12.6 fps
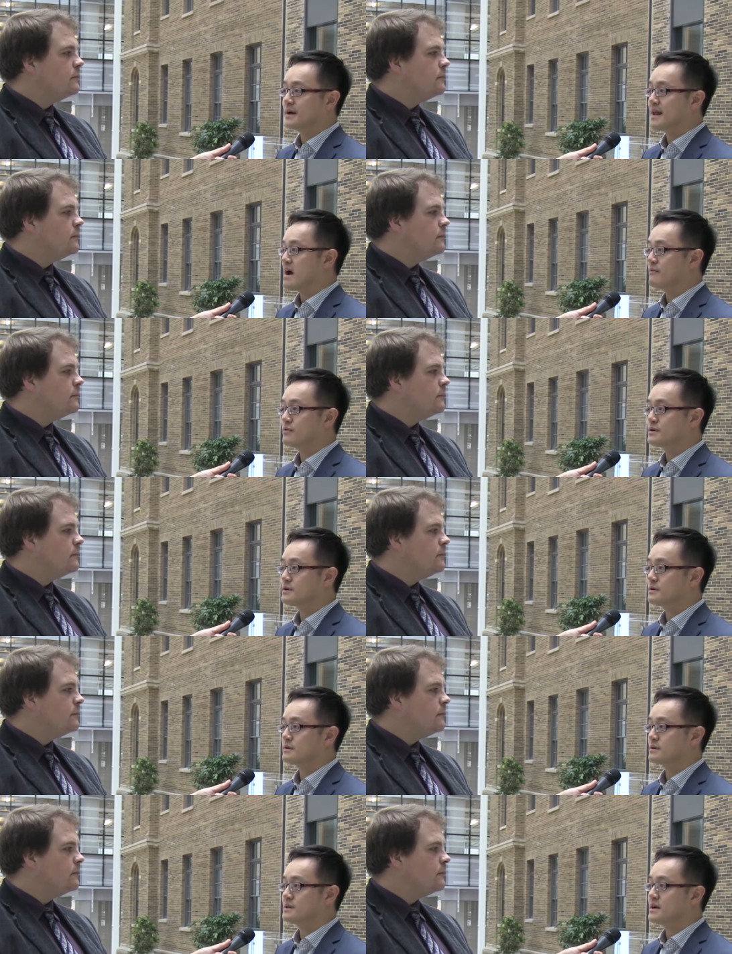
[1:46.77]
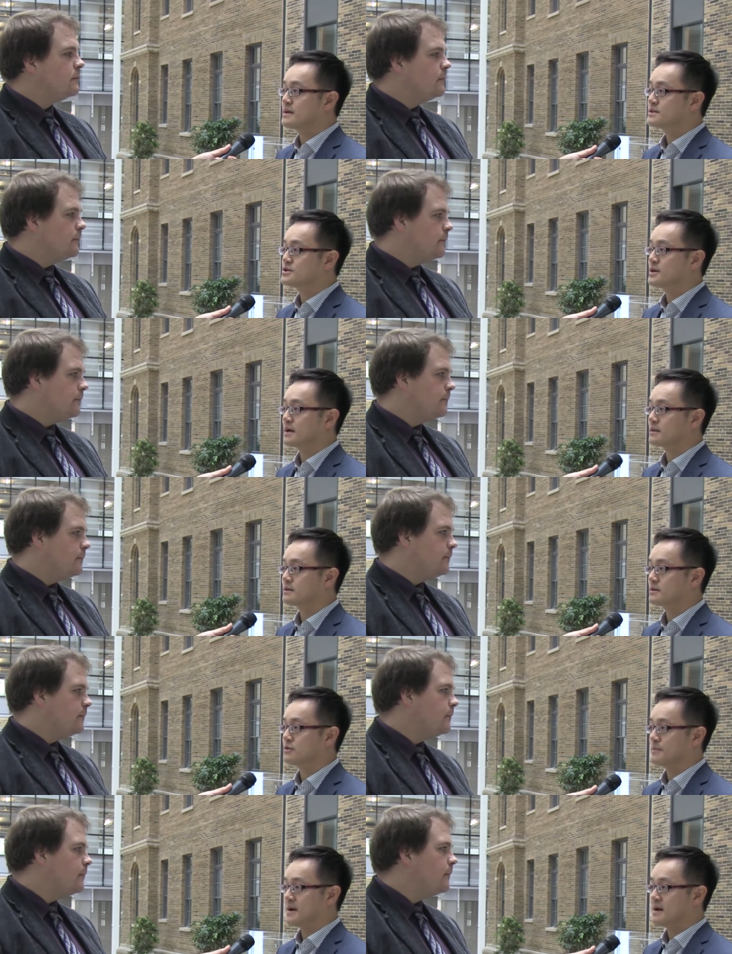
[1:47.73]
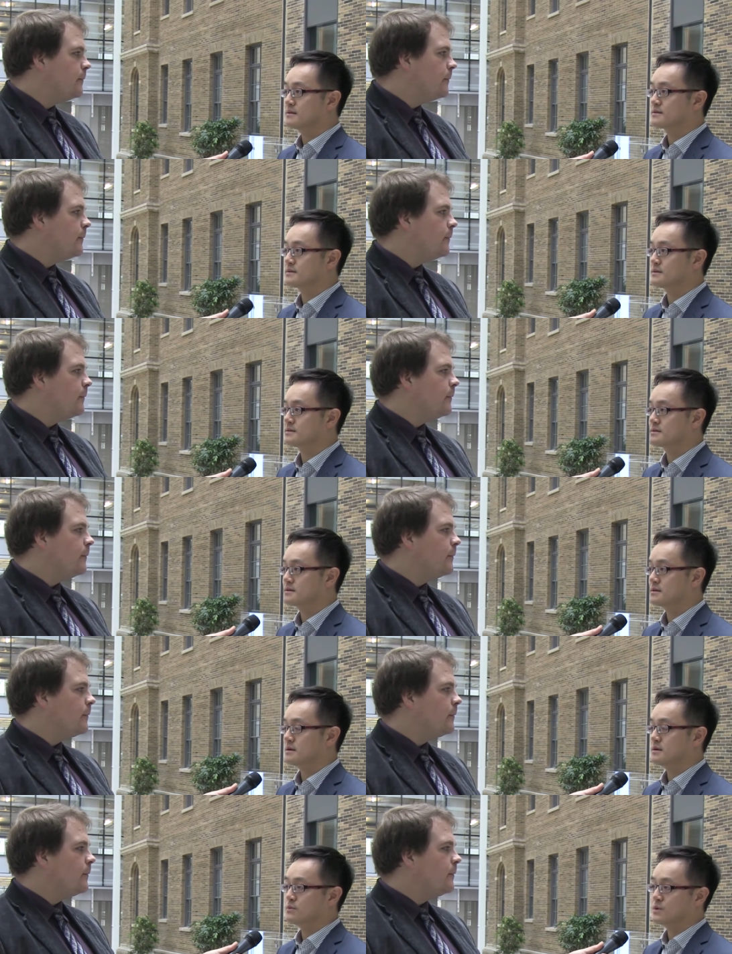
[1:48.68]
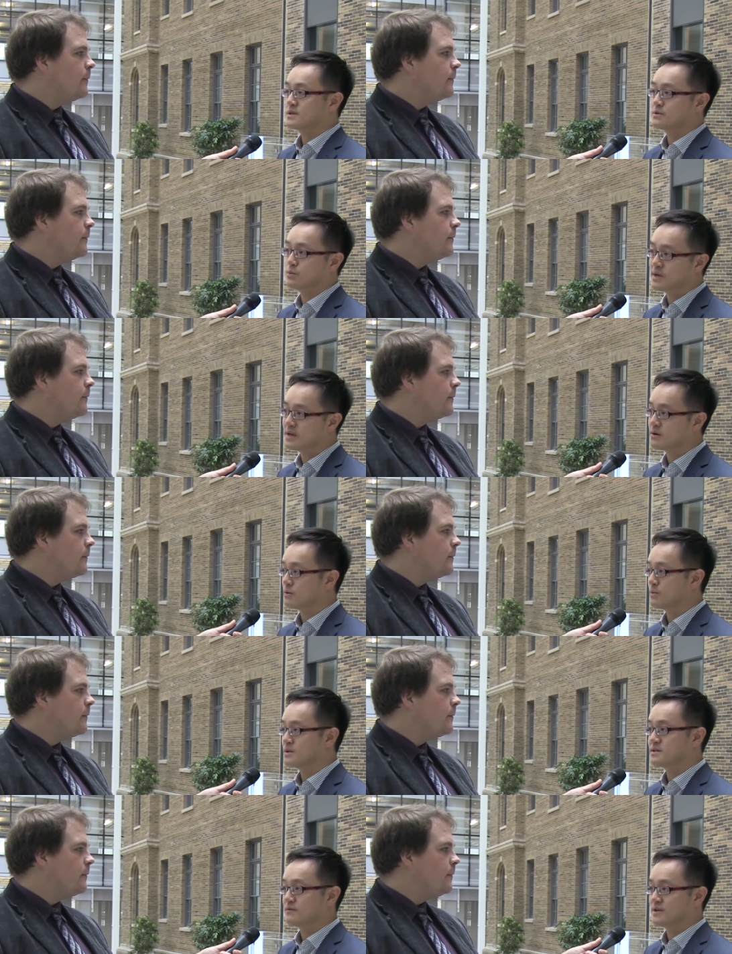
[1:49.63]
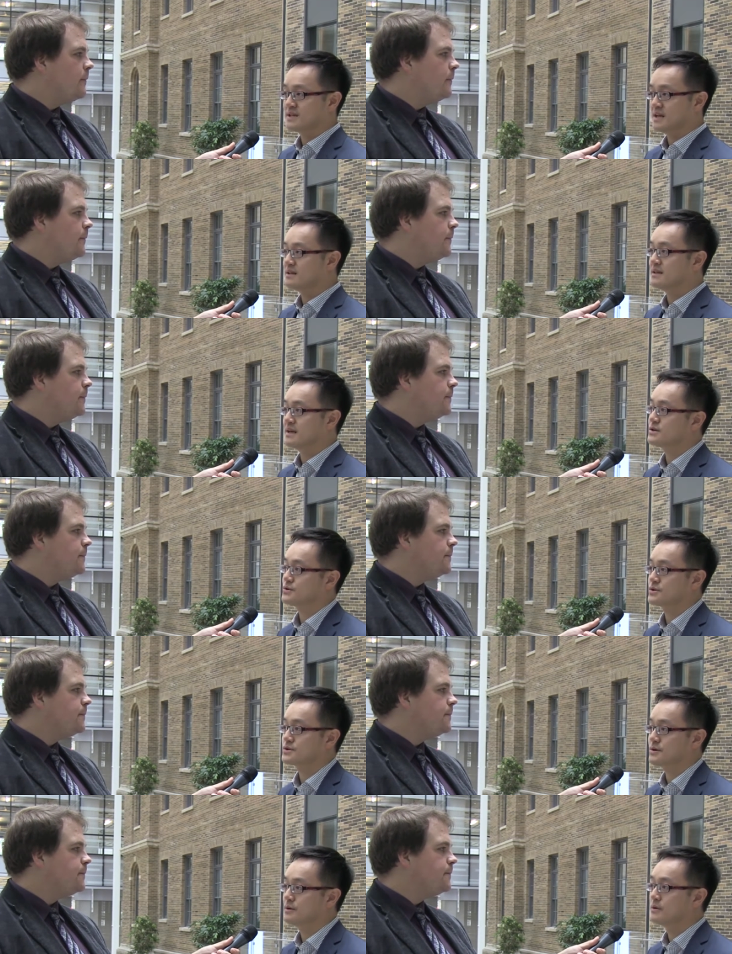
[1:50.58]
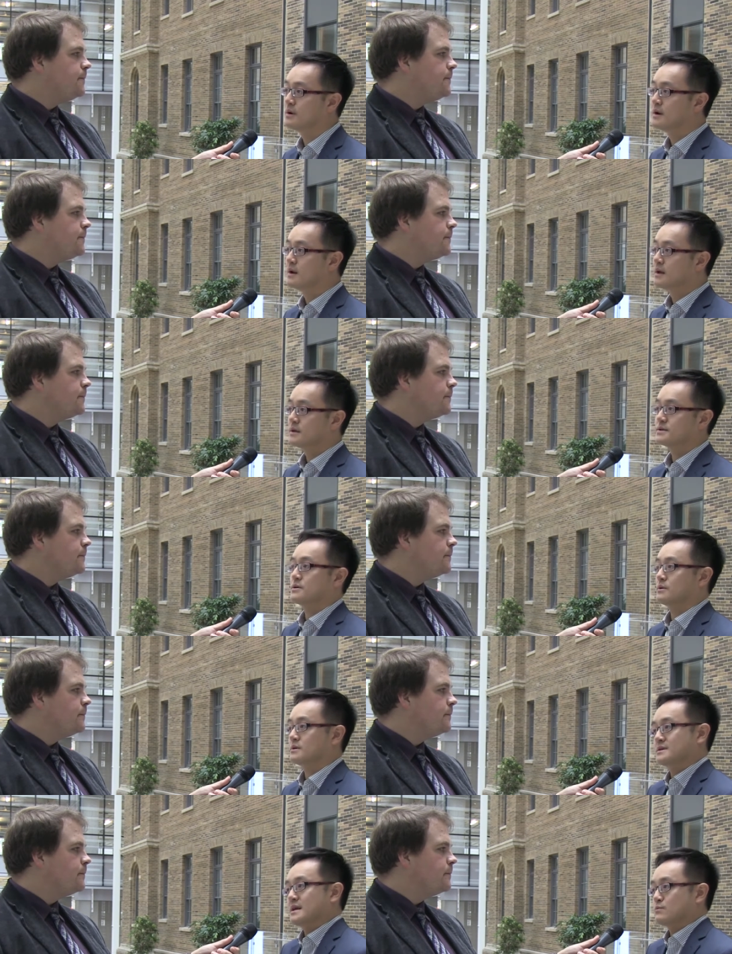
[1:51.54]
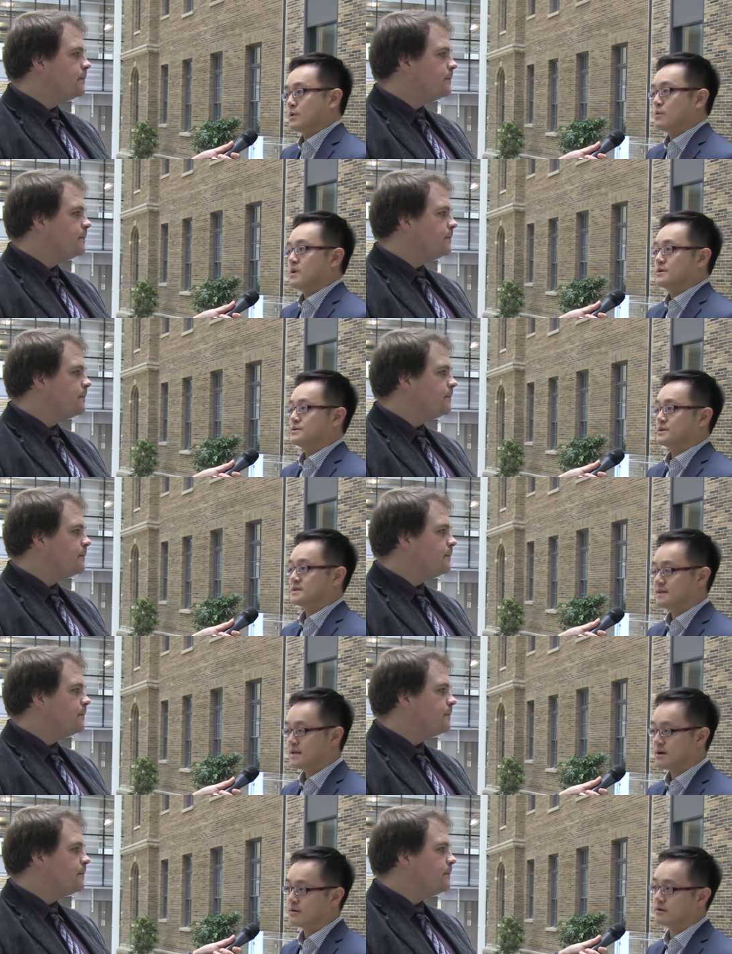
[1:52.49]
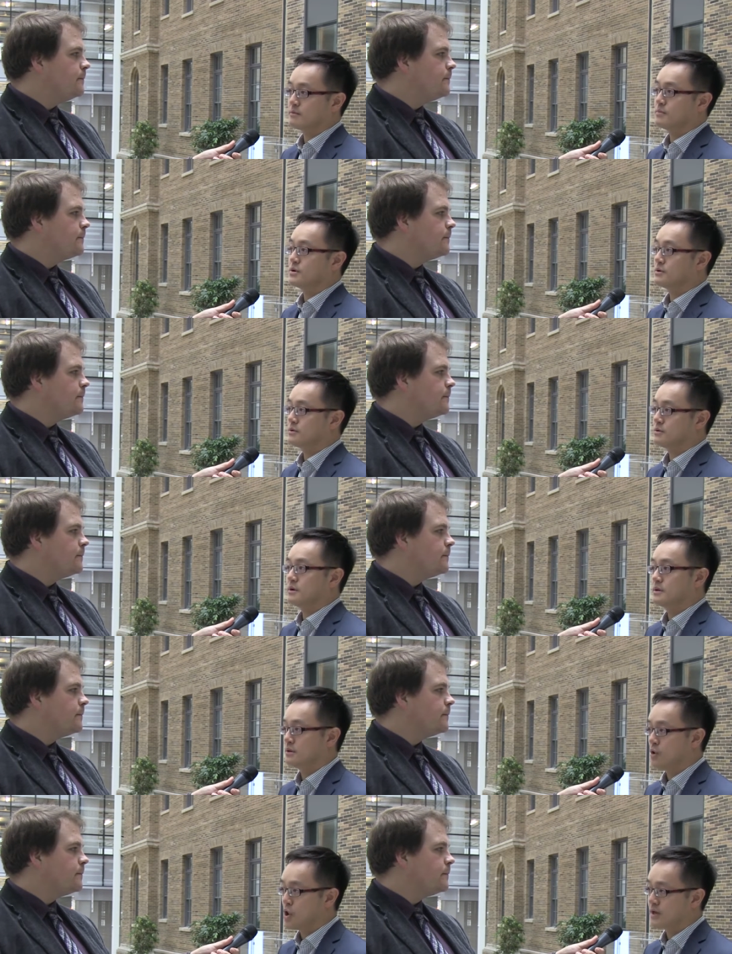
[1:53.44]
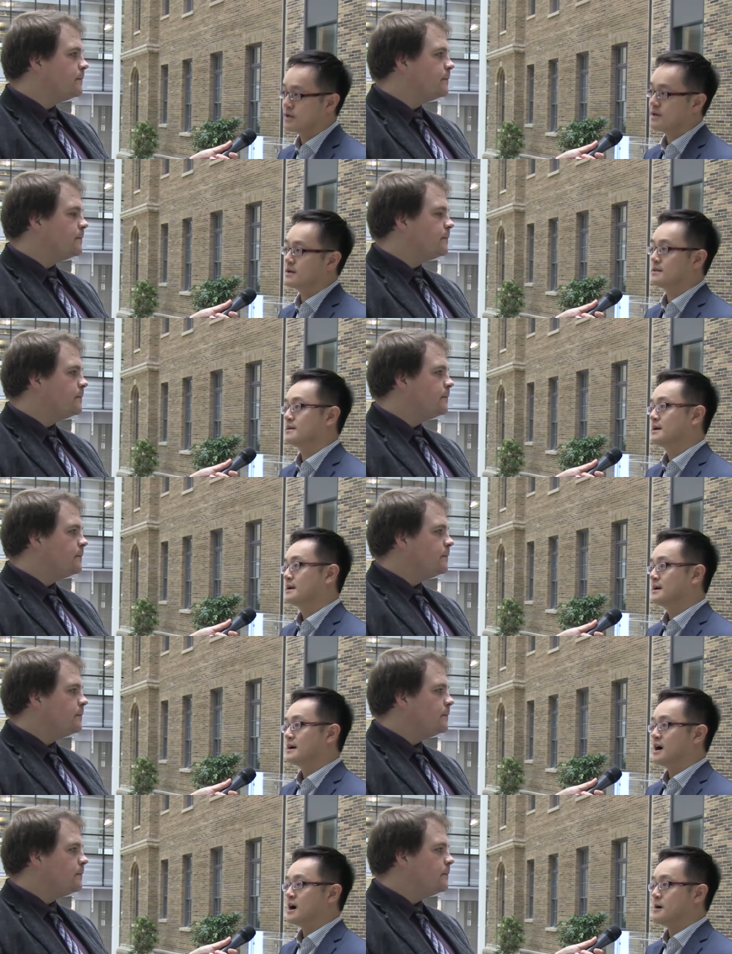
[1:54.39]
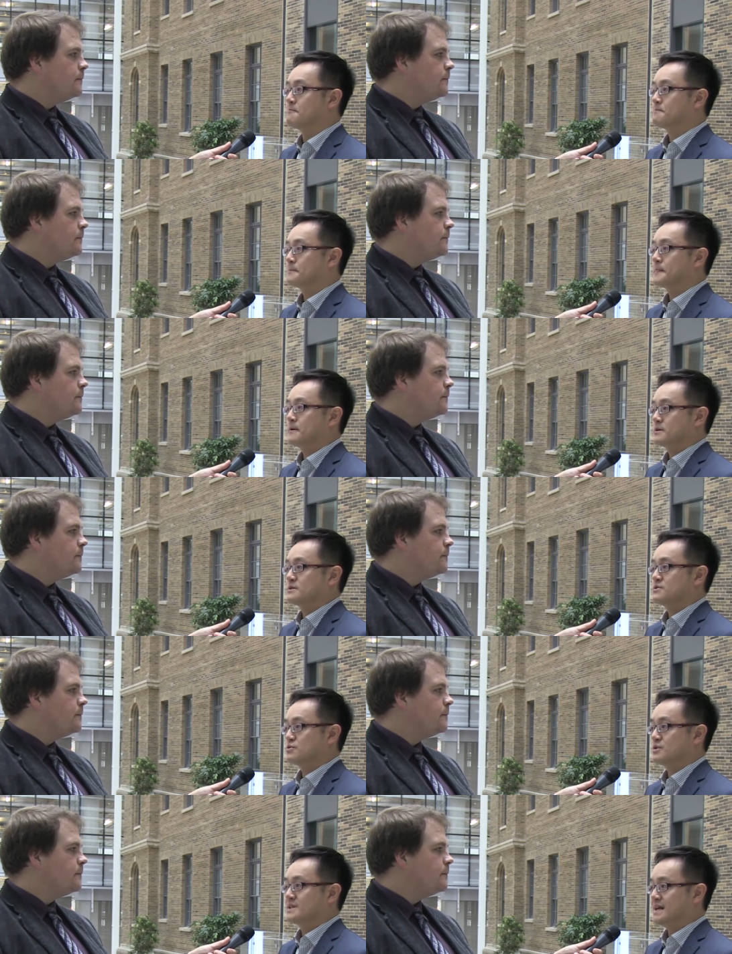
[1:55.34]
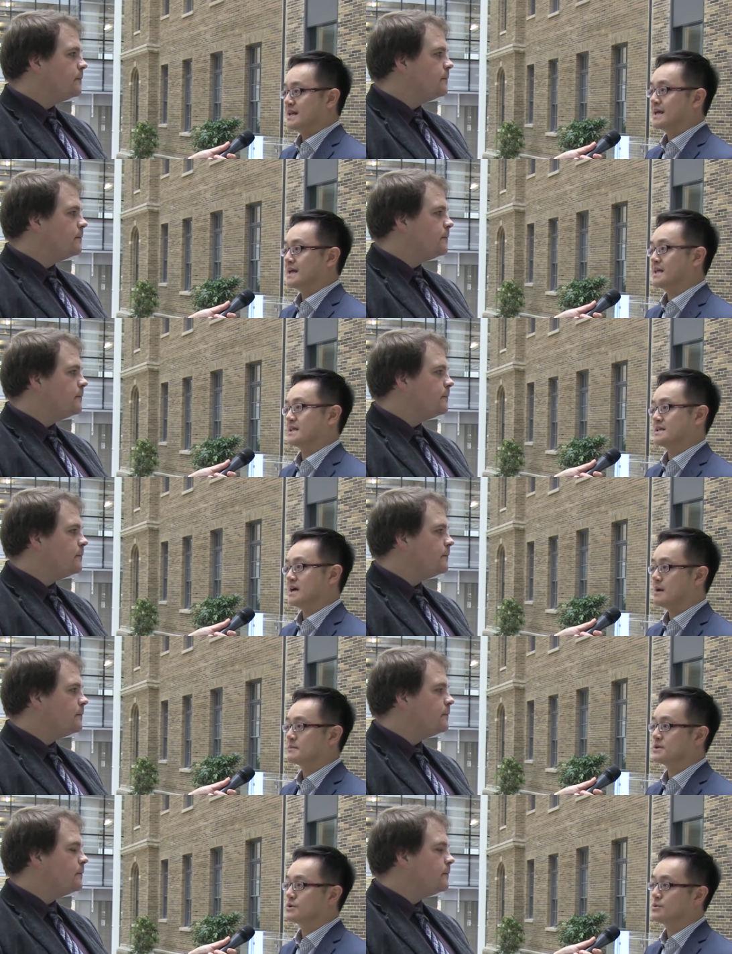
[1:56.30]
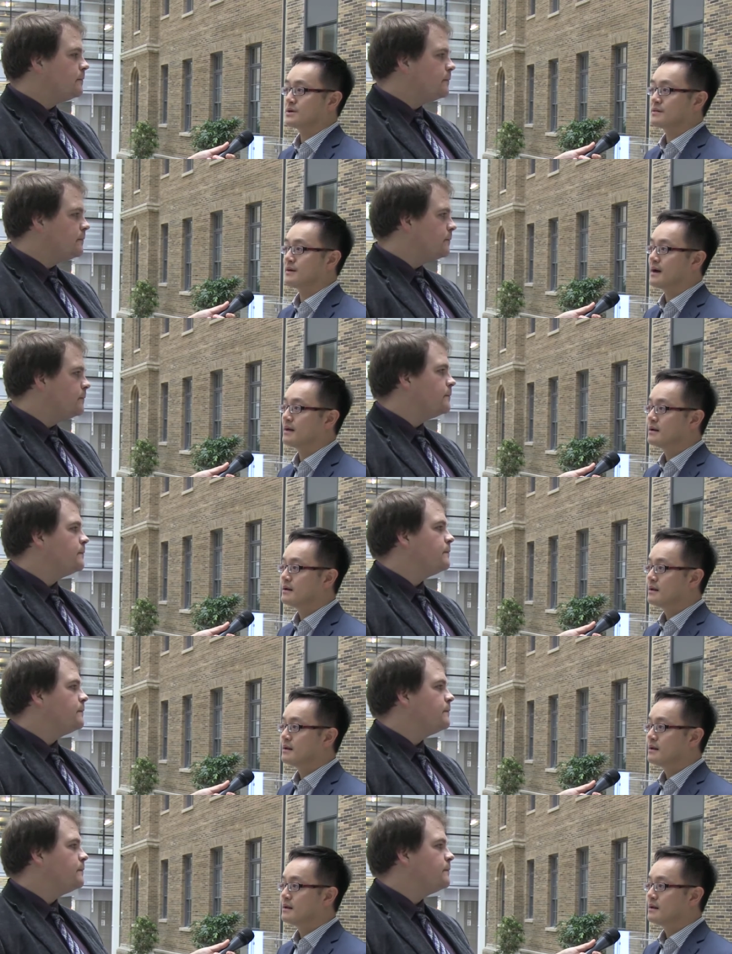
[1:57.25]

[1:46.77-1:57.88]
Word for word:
Speaker 1: on average, your clients checked their balances once a week or once every 10 days or so. So, because that requires you to sit down at a computer and log in, you know, sort of dedicated time to doing that.